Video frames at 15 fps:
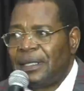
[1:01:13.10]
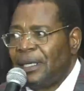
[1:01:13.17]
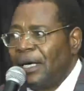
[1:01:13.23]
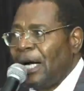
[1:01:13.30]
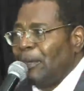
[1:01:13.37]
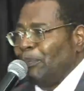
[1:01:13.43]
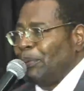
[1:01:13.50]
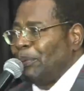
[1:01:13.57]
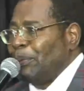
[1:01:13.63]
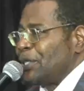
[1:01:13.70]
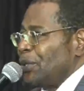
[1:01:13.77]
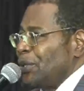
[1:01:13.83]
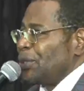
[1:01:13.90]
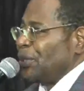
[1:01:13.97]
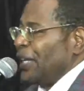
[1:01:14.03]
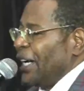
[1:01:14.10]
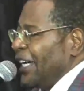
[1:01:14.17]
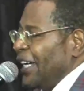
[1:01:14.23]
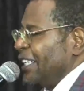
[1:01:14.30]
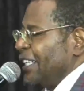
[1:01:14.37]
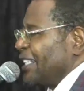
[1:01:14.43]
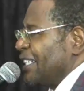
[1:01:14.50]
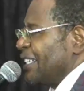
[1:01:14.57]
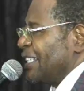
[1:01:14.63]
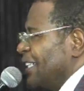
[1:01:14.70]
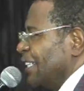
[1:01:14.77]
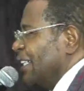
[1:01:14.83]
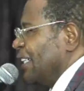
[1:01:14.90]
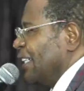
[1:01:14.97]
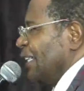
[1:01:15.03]
I bless you tonight.
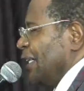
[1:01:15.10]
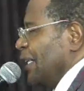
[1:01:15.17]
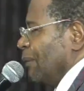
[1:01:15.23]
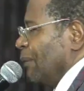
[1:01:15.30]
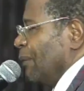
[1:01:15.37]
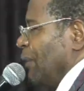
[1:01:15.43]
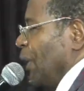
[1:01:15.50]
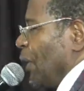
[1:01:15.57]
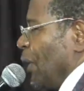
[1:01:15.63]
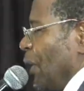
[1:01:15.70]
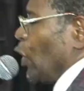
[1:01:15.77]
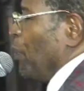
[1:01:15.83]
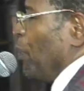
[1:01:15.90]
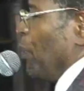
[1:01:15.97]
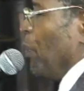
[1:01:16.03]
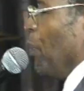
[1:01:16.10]
May God open your